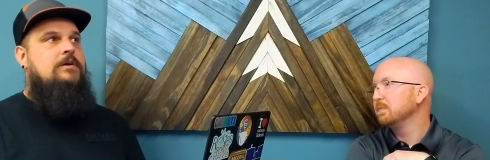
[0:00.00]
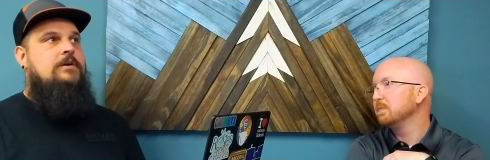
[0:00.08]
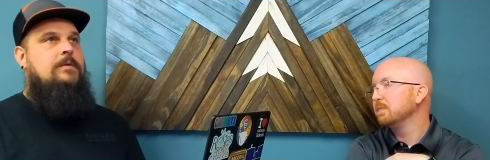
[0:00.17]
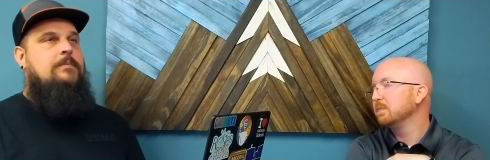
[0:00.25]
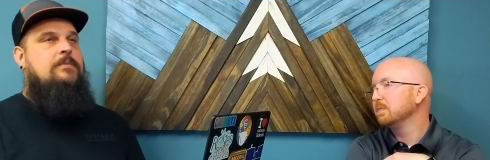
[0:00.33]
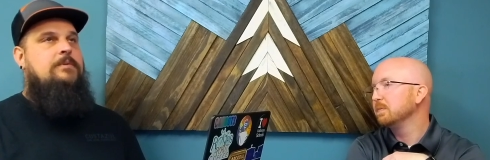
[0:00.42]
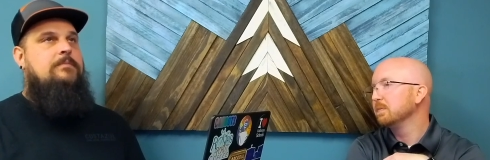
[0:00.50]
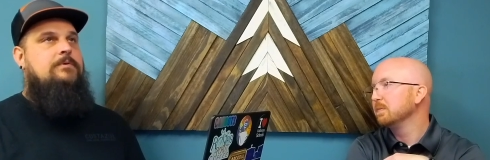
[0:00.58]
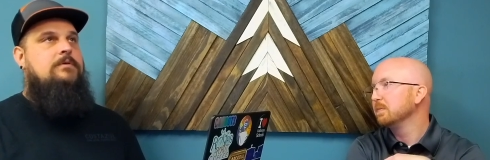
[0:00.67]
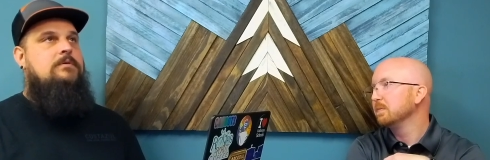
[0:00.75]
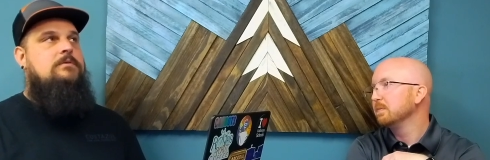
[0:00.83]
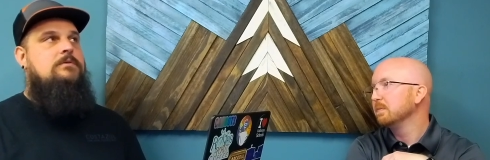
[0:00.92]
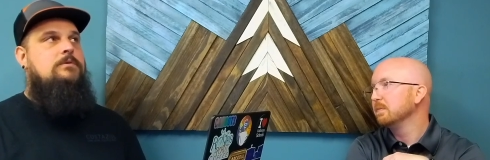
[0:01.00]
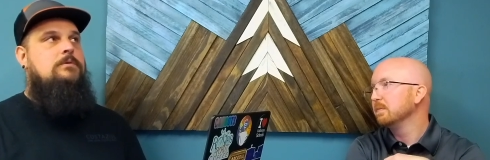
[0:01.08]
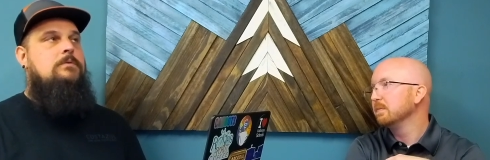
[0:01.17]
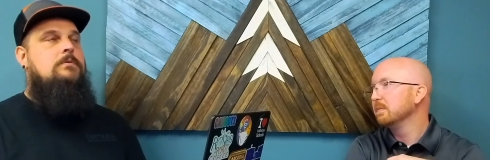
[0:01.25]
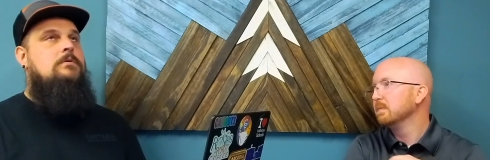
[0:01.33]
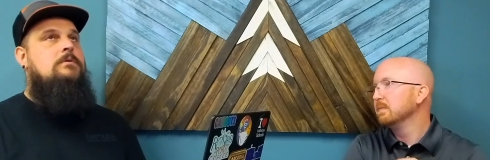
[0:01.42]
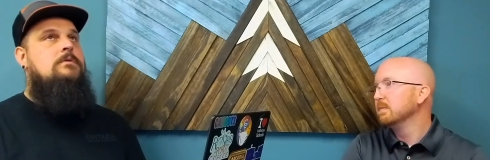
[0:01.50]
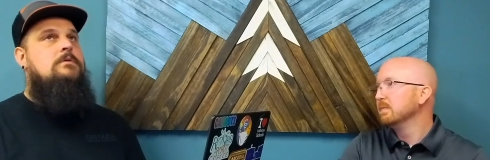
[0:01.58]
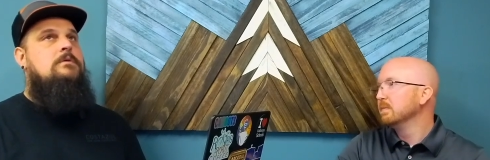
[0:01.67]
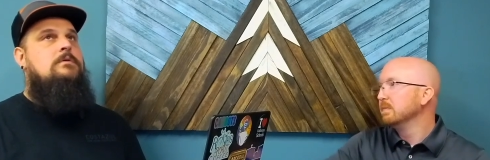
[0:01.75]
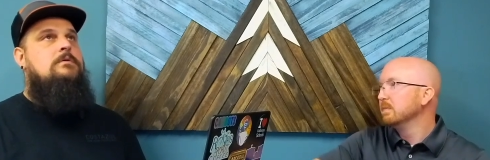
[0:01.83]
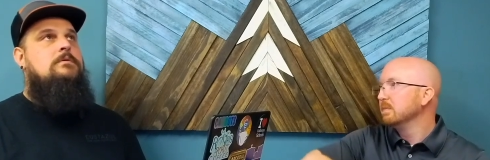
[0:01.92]
Speaker 1: good number of people who,
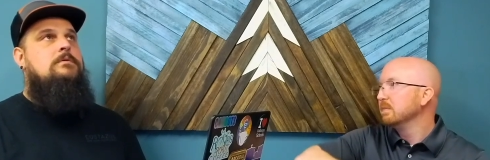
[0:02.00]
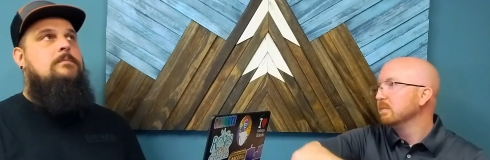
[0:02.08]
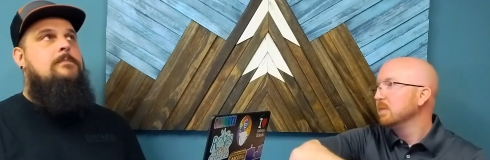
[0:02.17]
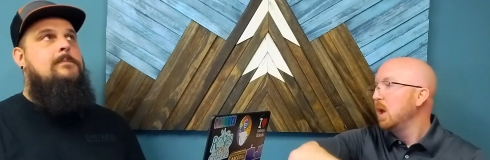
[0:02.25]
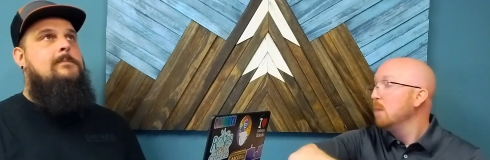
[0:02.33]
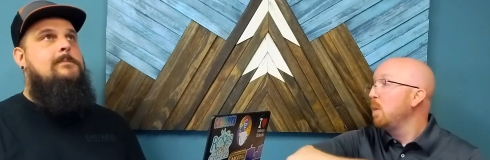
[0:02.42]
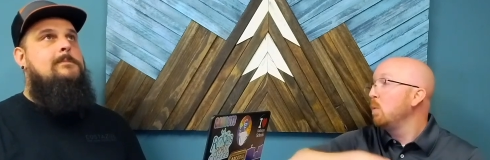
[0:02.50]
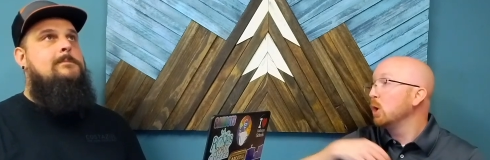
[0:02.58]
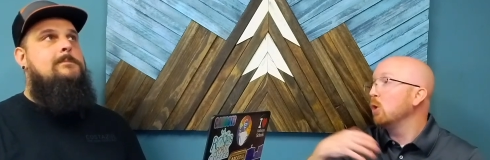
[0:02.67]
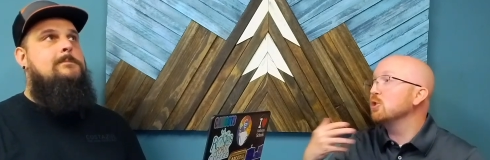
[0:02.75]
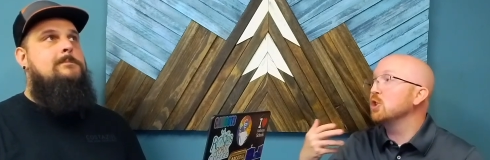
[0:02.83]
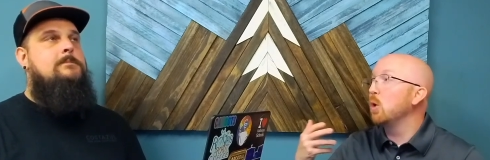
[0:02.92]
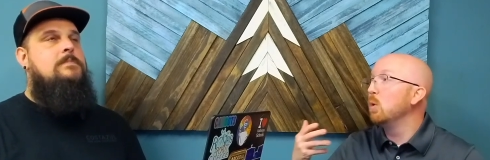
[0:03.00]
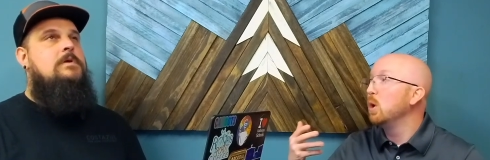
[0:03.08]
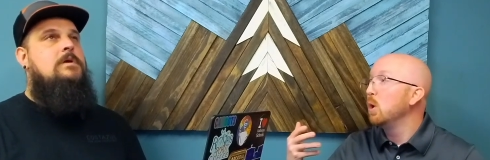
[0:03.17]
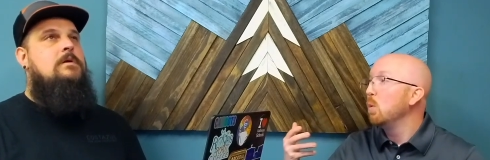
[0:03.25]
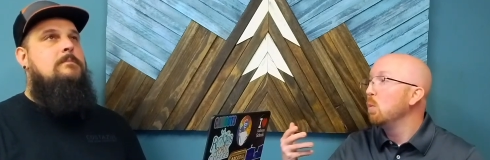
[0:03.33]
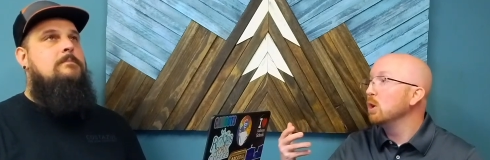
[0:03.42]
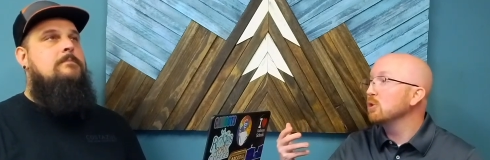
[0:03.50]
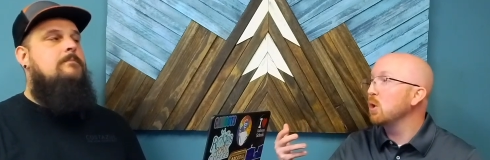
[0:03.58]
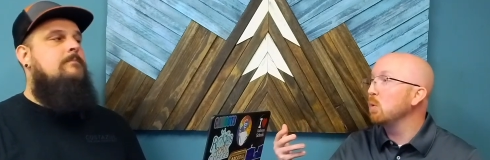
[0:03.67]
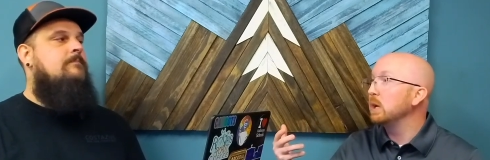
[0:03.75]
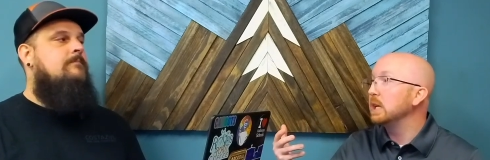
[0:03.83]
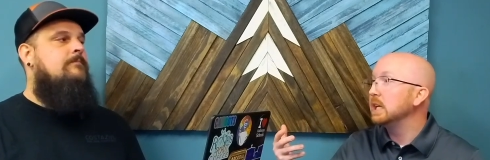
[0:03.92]
but we
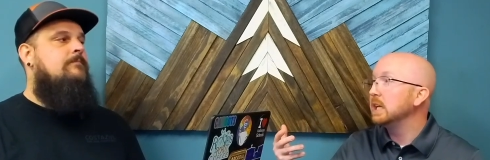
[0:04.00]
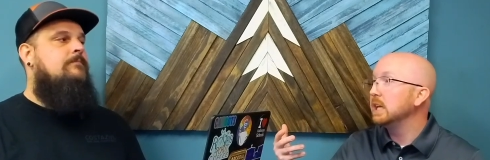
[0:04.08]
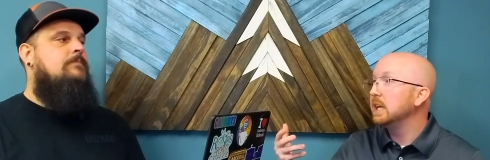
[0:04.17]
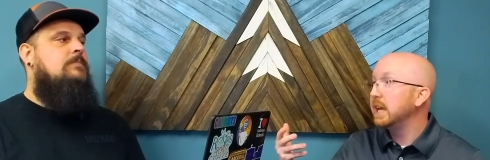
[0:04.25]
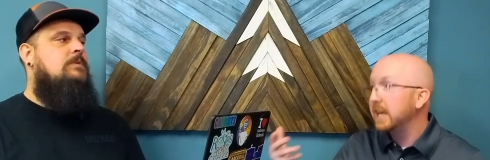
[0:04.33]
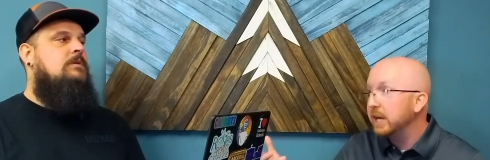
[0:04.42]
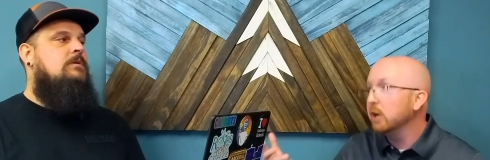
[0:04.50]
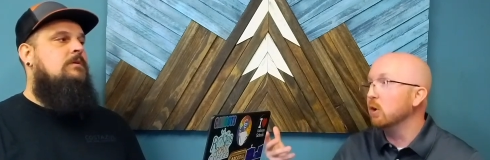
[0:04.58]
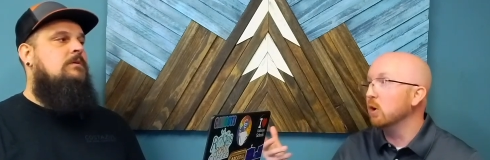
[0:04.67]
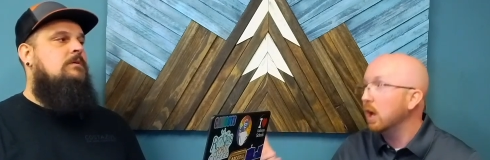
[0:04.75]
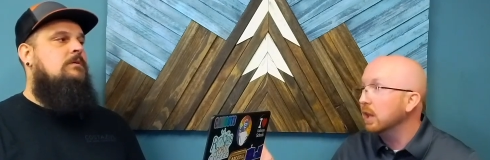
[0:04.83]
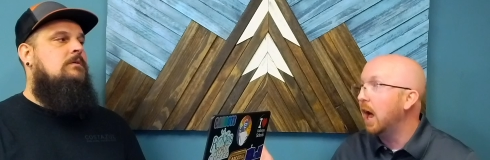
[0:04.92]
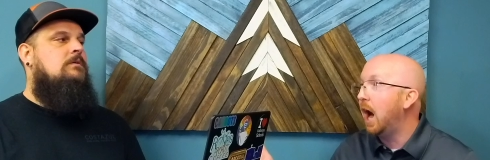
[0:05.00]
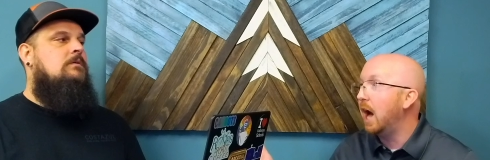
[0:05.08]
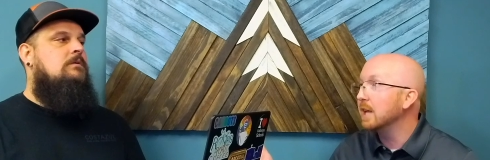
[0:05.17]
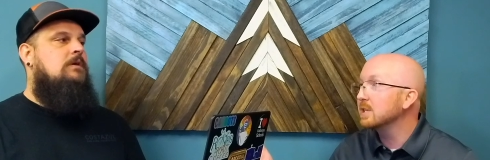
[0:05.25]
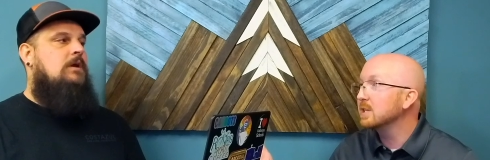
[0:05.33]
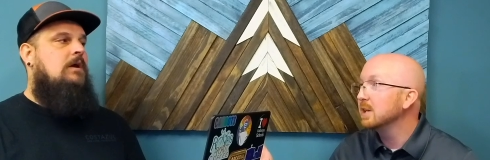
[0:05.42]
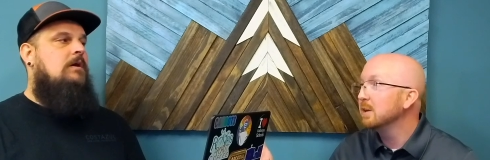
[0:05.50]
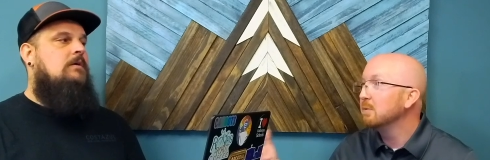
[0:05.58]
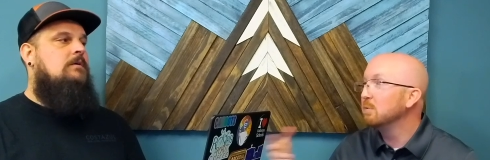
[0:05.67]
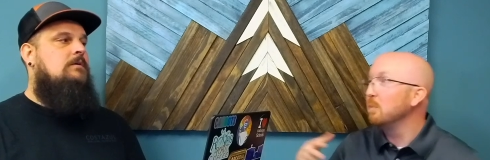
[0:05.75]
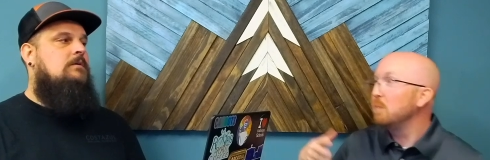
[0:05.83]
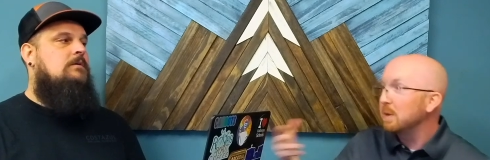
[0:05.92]
Speaker 2: also hear a lot
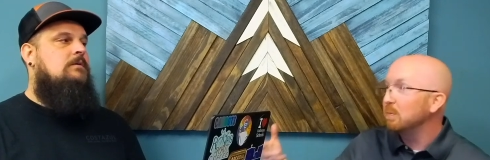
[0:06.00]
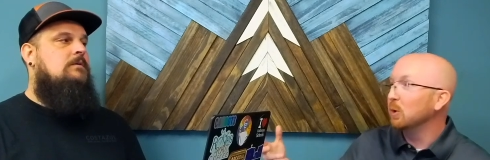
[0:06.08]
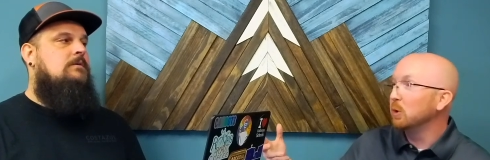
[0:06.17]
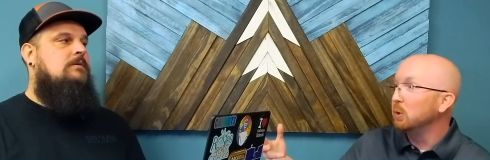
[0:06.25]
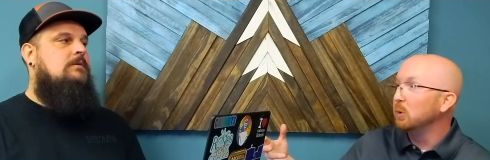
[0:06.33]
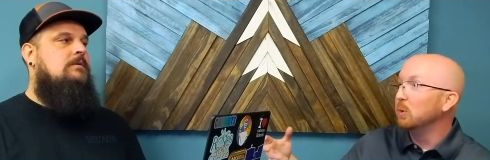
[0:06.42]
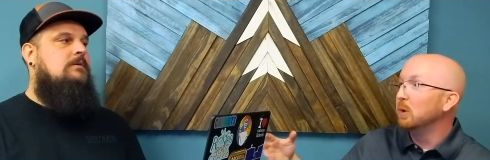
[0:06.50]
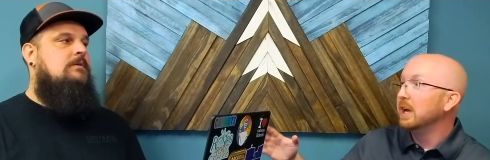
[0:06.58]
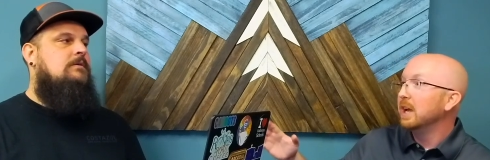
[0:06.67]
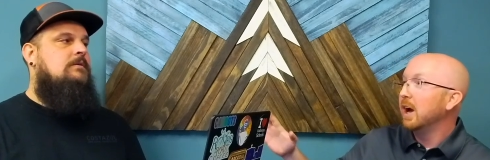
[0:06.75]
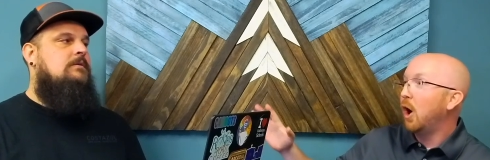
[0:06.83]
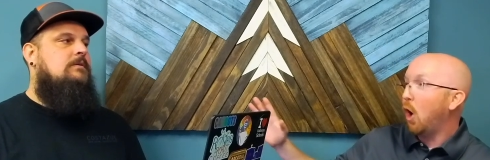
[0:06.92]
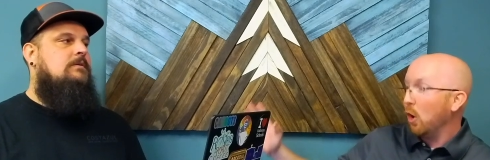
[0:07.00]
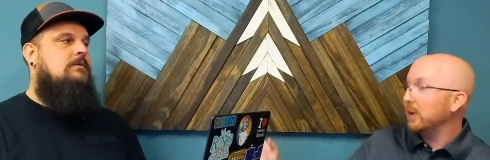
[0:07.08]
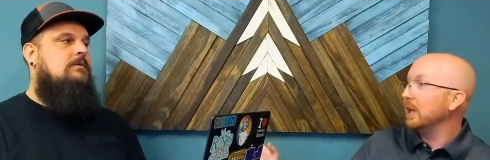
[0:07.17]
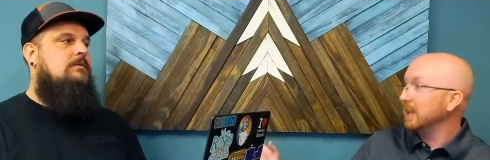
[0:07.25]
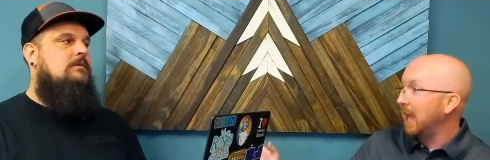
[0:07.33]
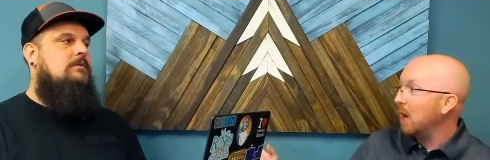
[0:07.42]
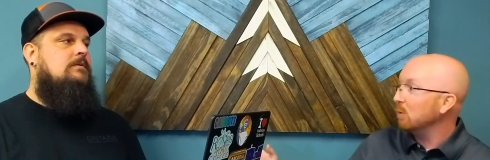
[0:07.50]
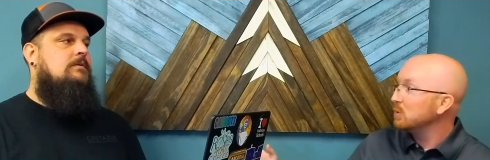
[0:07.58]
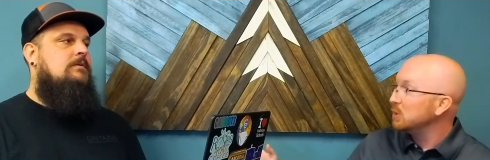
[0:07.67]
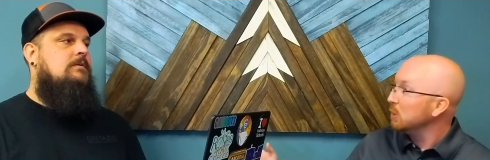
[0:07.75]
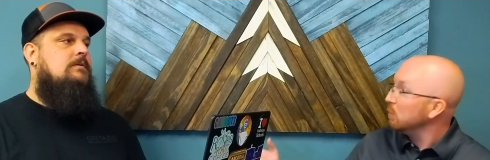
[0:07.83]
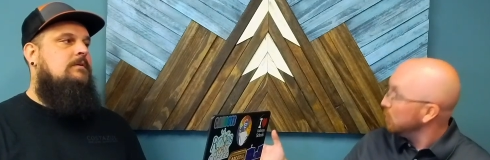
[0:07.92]
from people who aren't allowed
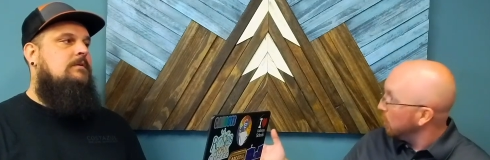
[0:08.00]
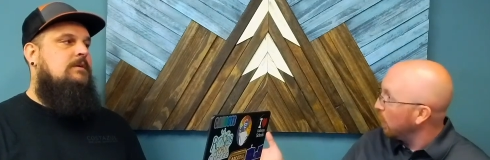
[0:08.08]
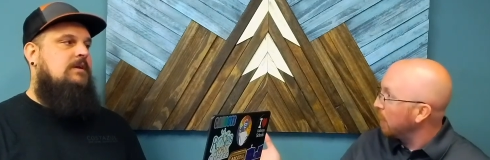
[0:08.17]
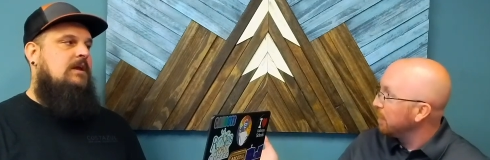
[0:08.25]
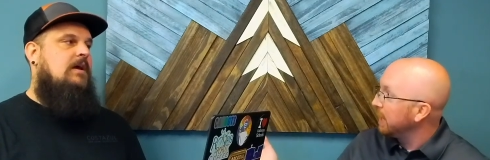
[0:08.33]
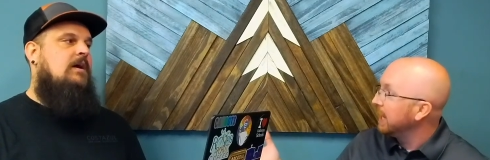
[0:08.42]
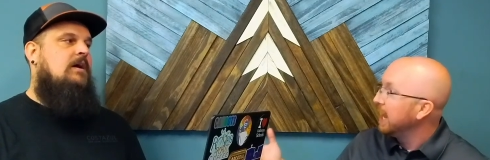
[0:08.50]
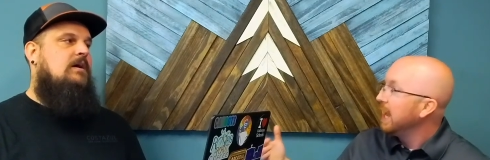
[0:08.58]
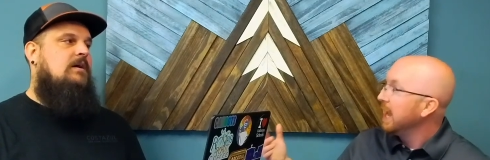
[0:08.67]
to, you know what I mean?